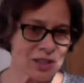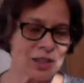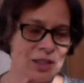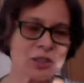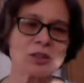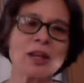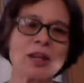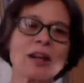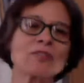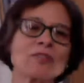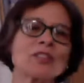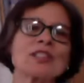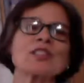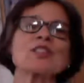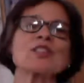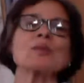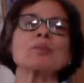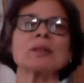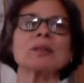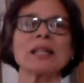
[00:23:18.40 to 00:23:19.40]
So then you have to
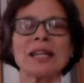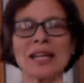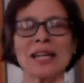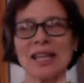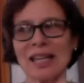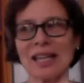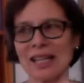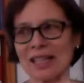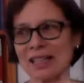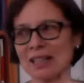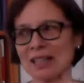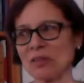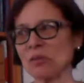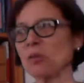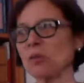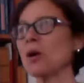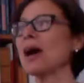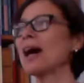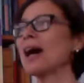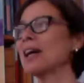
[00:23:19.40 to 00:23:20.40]
explain,
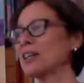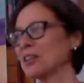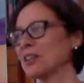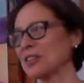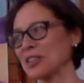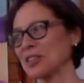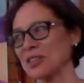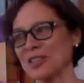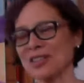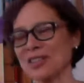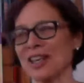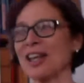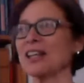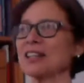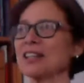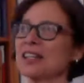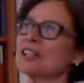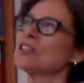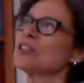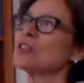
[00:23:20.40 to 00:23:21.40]
why are you saying
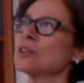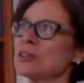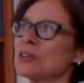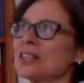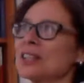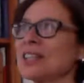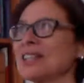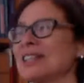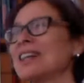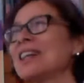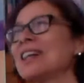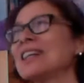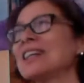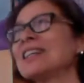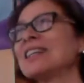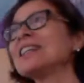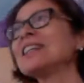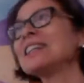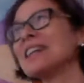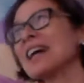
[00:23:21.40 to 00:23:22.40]
niño, niña, and
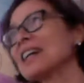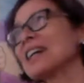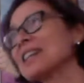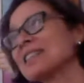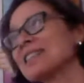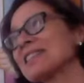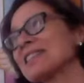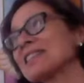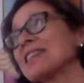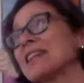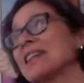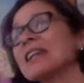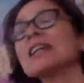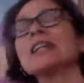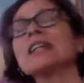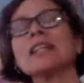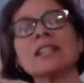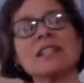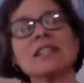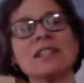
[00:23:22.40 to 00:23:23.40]
niñex
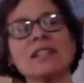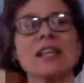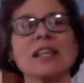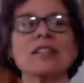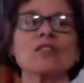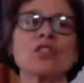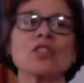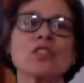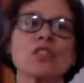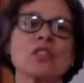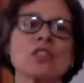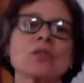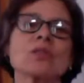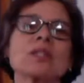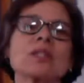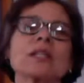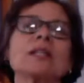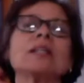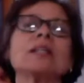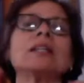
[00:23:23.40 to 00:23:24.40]
instead of just
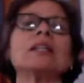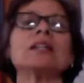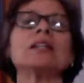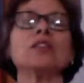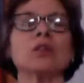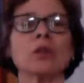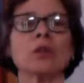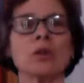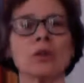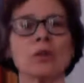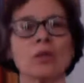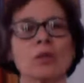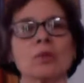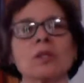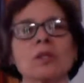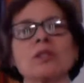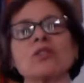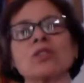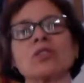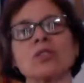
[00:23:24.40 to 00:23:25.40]
using niños,
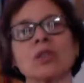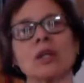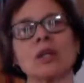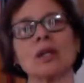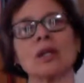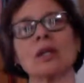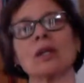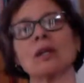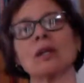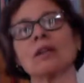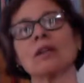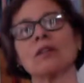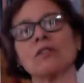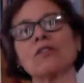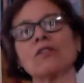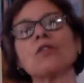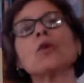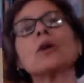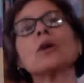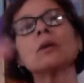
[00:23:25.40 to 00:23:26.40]
which
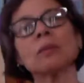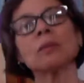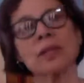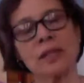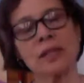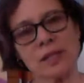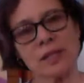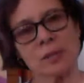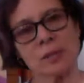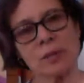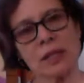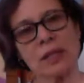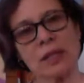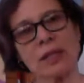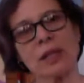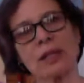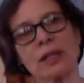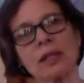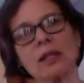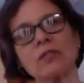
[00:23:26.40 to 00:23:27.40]
formally
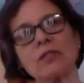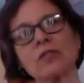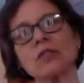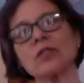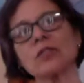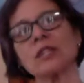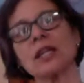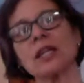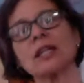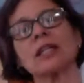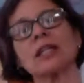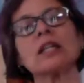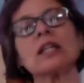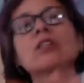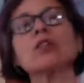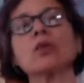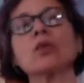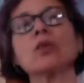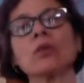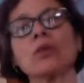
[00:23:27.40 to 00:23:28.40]
speaking, if you say
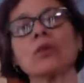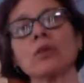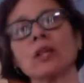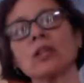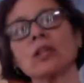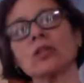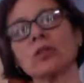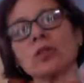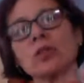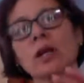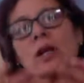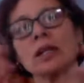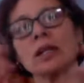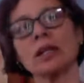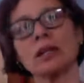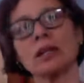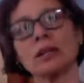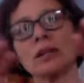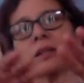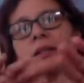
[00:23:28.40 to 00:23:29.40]
niños, then you're
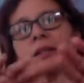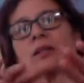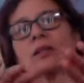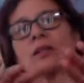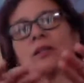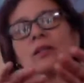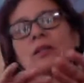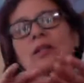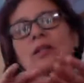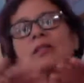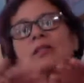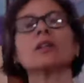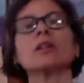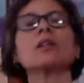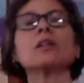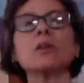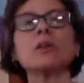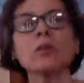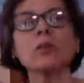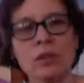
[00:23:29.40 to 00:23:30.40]
talking, it's
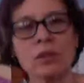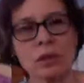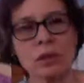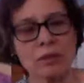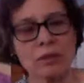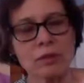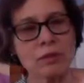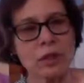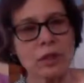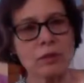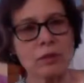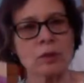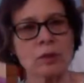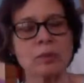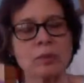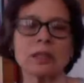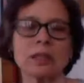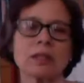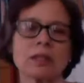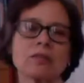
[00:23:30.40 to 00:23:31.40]
inclusive of
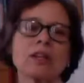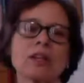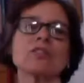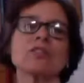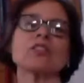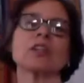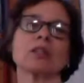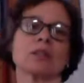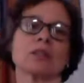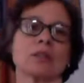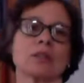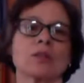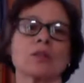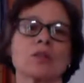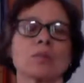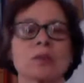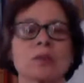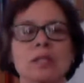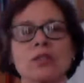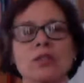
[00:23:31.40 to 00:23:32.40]
everybody of all genders,
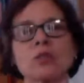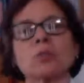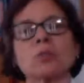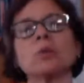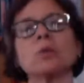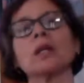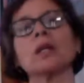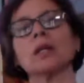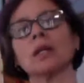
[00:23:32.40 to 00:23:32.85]
but it's really